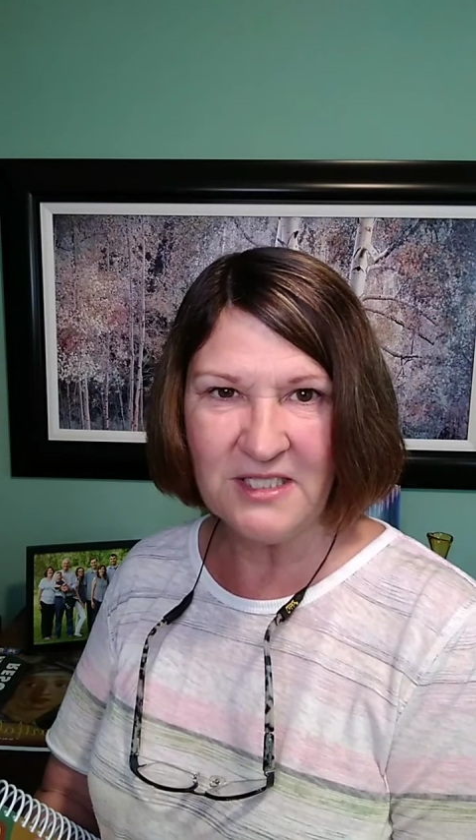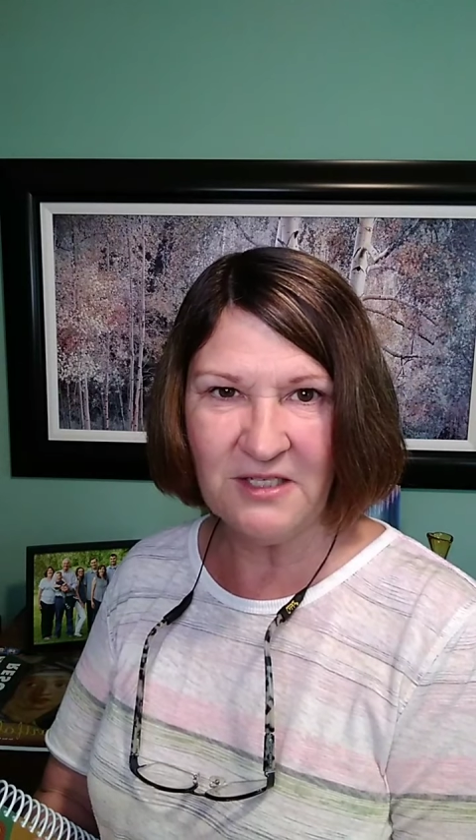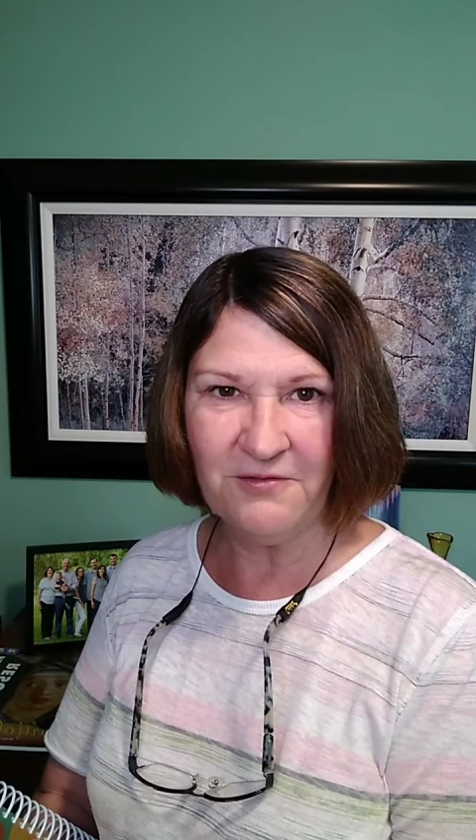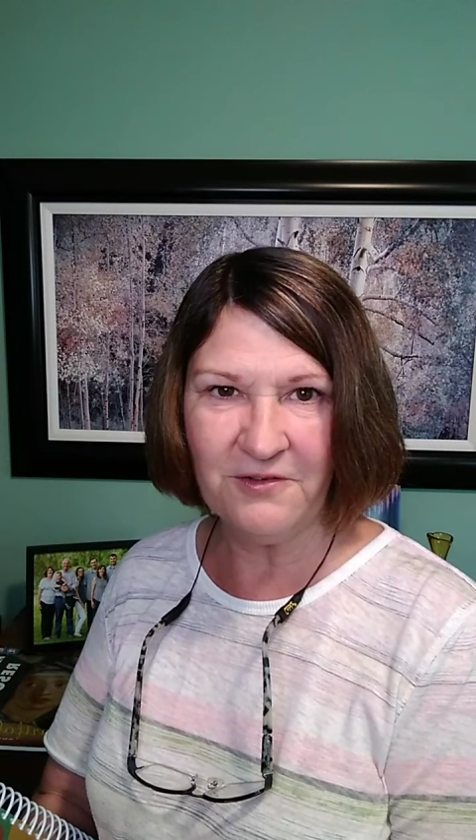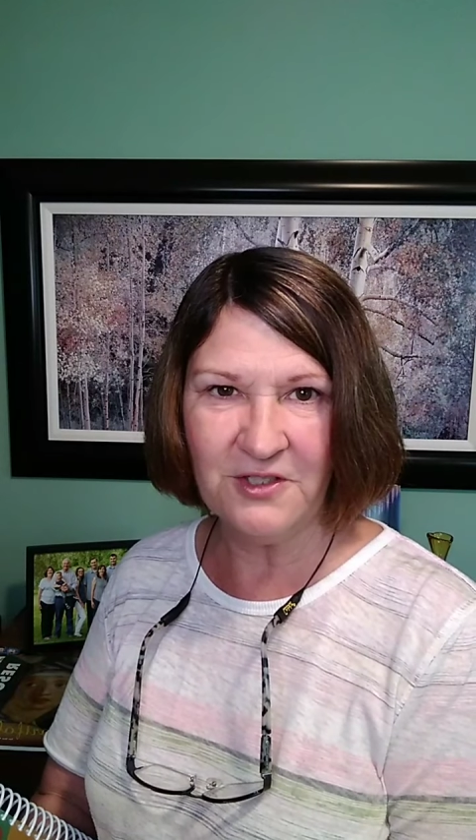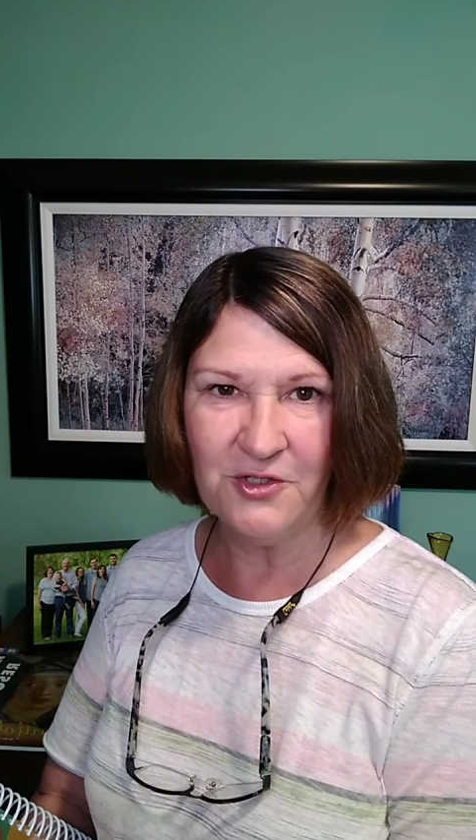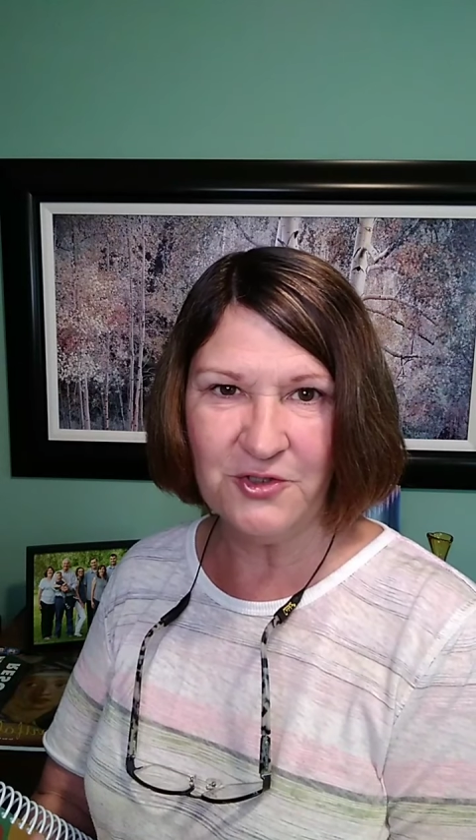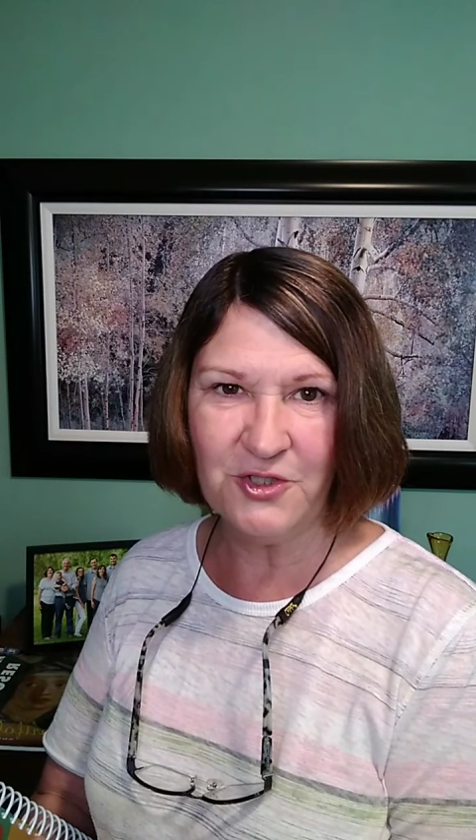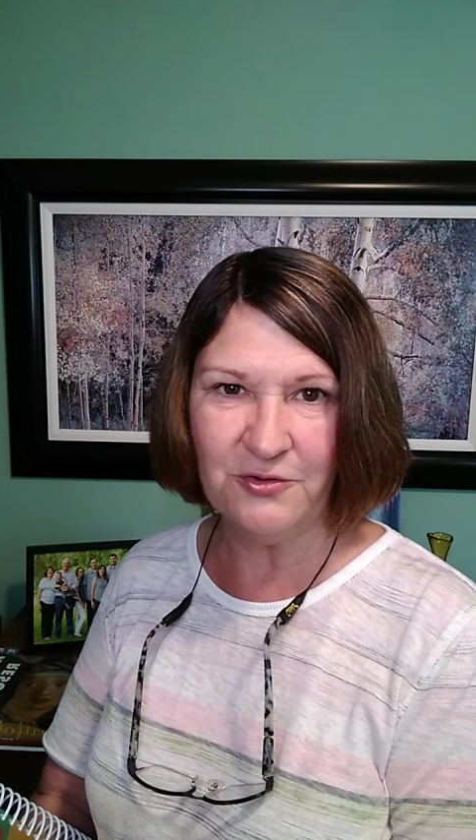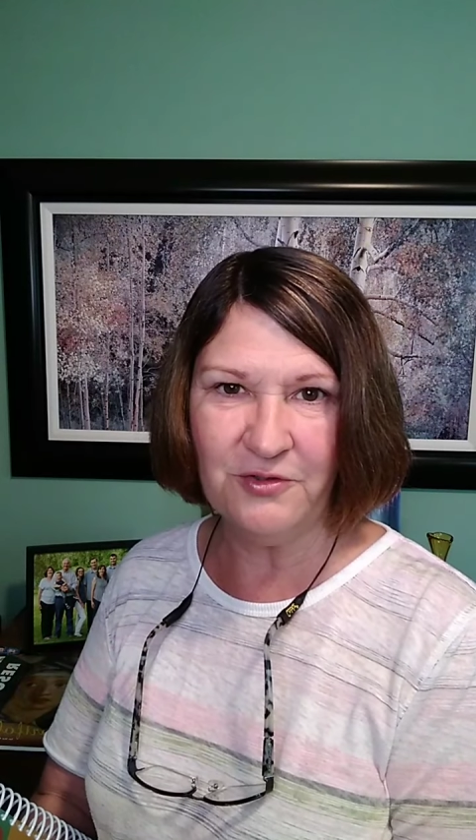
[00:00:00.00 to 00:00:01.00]
your
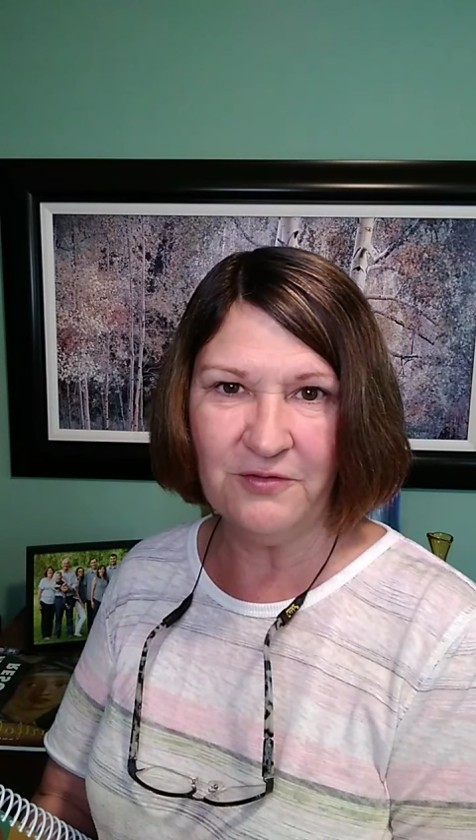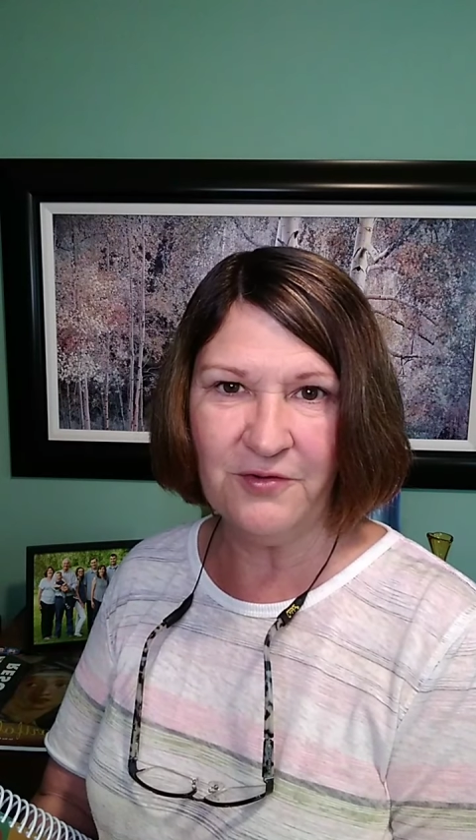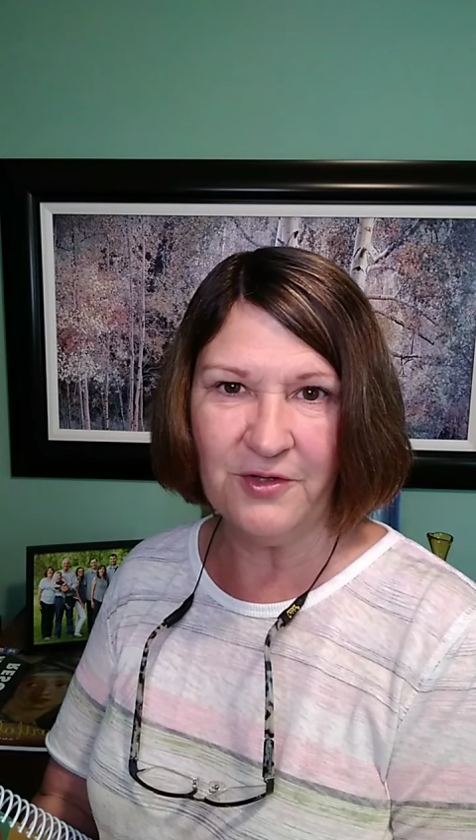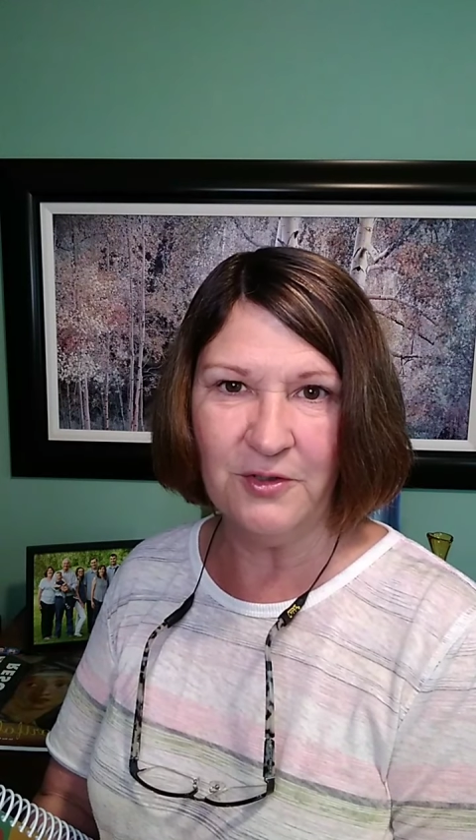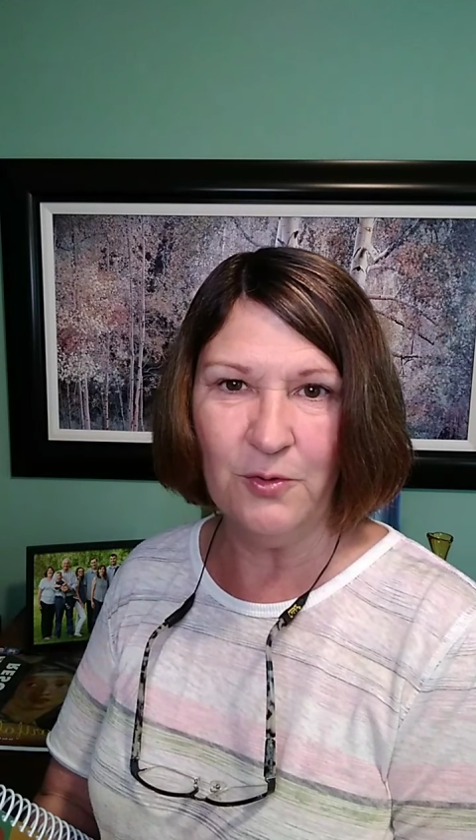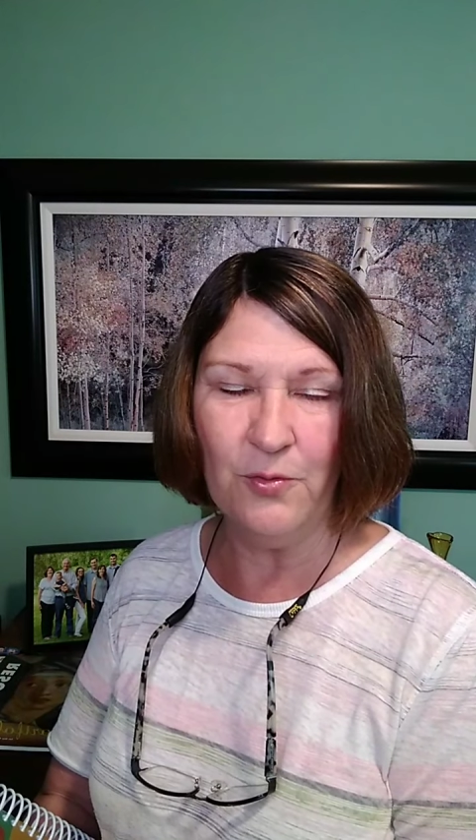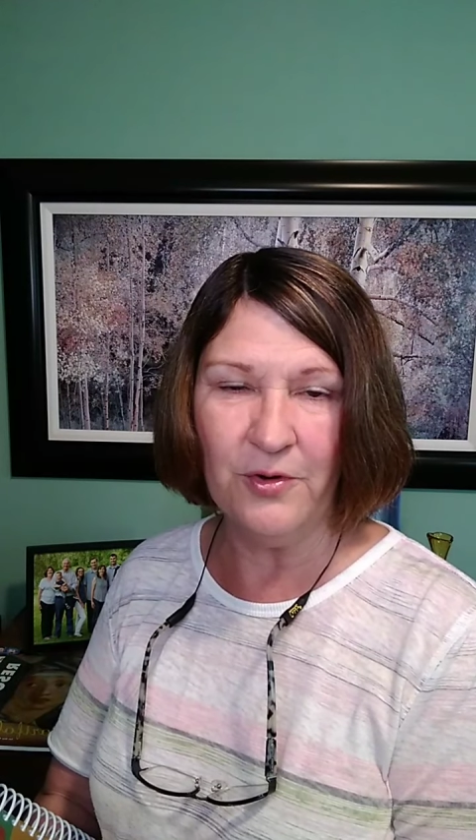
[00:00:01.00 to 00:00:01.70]
children for the Lord,